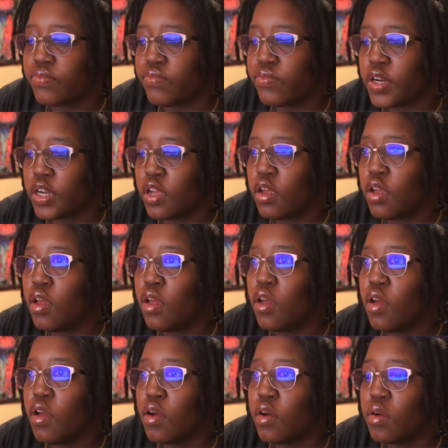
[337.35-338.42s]
funny.
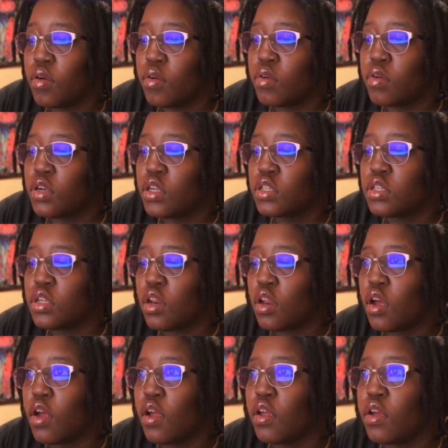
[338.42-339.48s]
Royalty
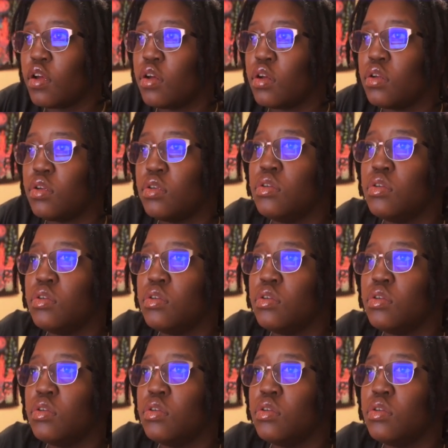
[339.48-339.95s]
Naya.